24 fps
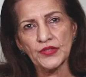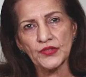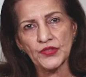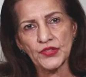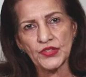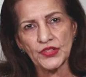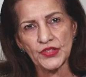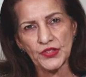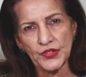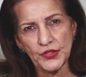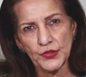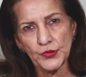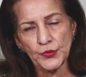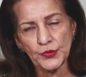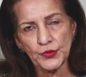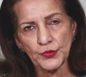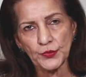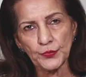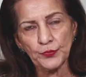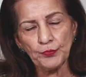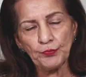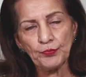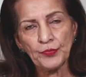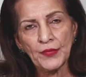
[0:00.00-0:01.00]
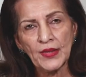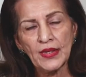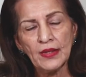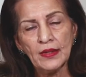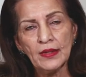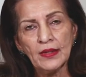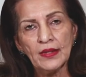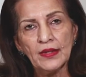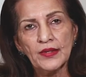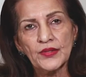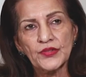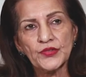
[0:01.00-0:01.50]
institution.
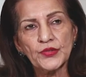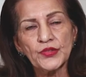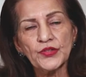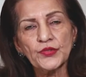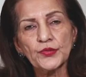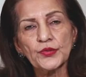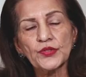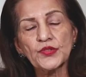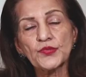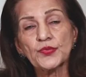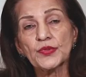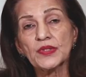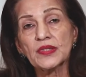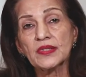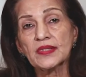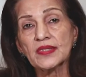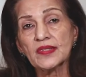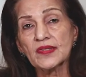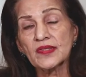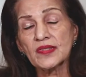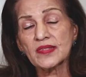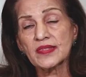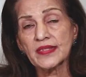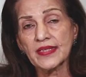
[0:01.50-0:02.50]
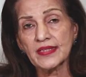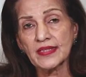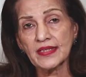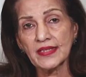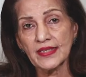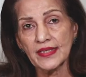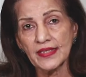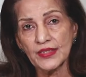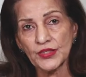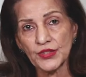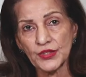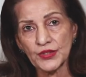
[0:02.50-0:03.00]
So it was with this
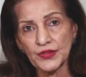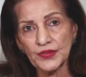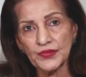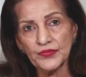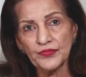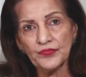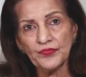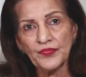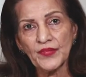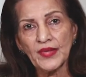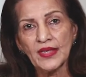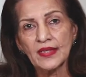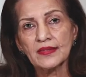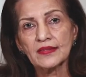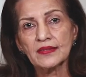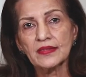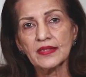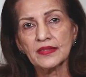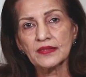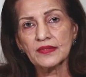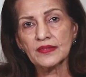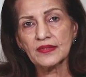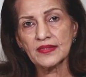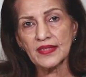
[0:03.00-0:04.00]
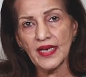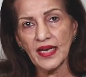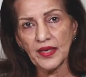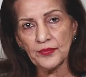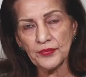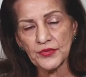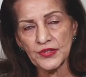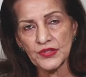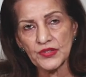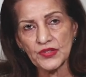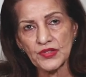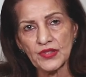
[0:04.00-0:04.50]
dedication that
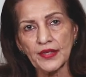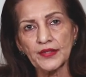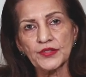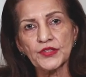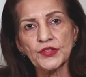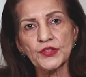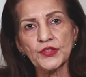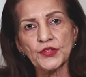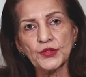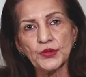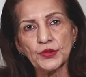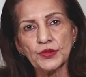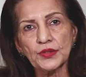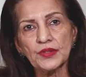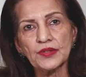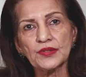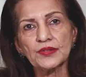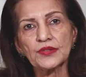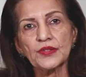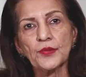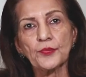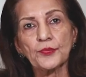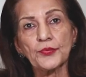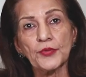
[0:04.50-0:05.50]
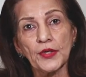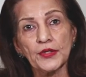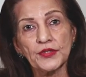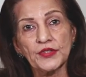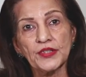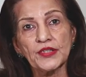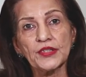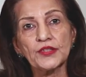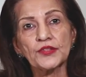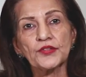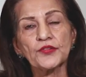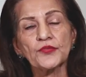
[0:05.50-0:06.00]
SZABIST undertook the
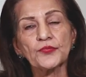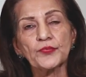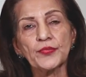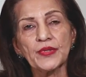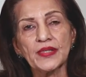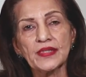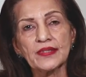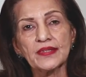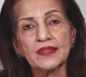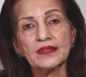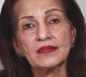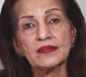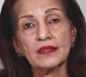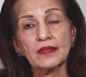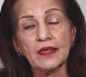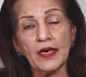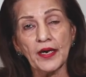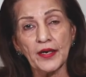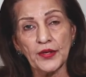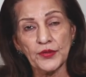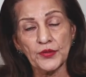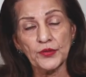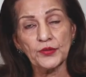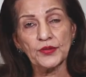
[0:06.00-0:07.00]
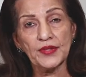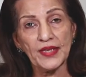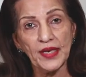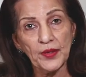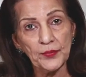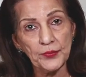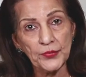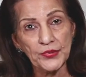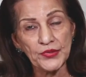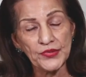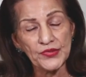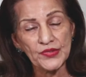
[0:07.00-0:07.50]
project of building the Gharo
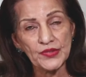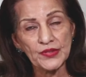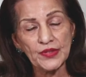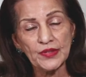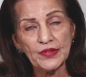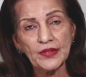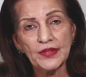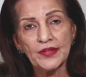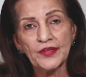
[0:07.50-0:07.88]
campus,